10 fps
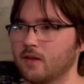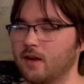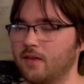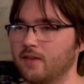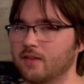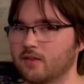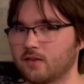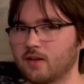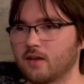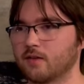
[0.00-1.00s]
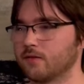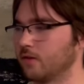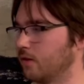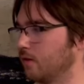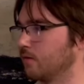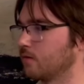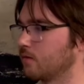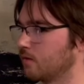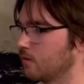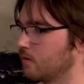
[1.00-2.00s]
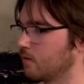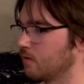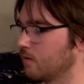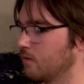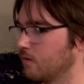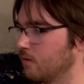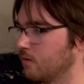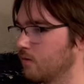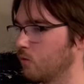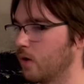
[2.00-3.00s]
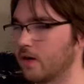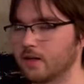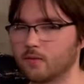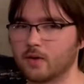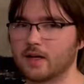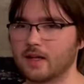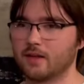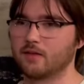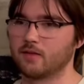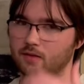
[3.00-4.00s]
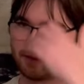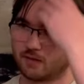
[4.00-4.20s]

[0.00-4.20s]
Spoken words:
I think that's kind of where it ends